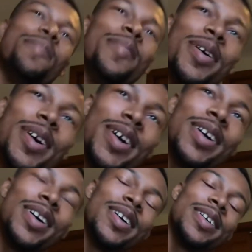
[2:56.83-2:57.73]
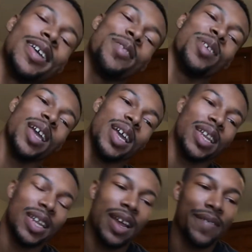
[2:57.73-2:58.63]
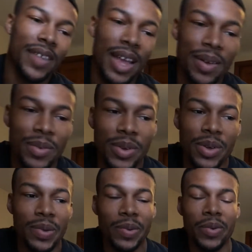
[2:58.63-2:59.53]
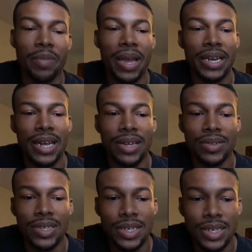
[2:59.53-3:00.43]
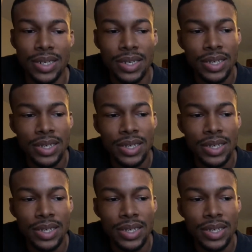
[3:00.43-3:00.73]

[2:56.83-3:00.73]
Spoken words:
But yeah, we ate. Then after that, we went back down to